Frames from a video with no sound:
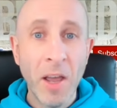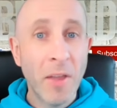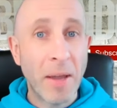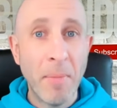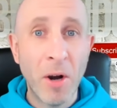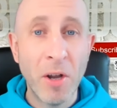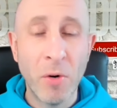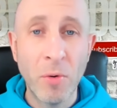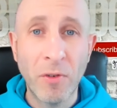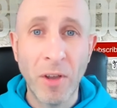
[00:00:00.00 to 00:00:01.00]
They might
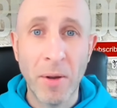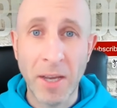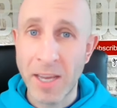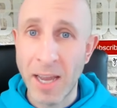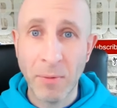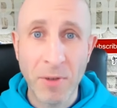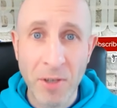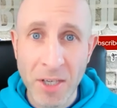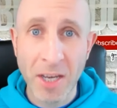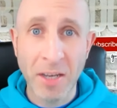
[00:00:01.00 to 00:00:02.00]
also encounter
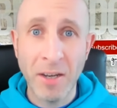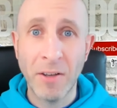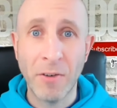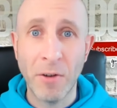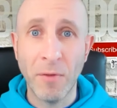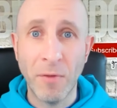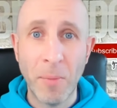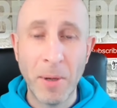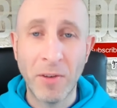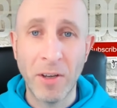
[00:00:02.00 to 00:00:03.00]
sickness and
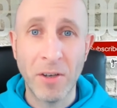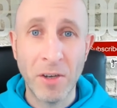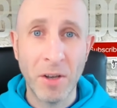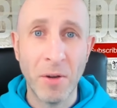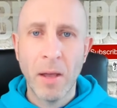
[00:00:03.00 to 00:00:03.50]
vomiting too.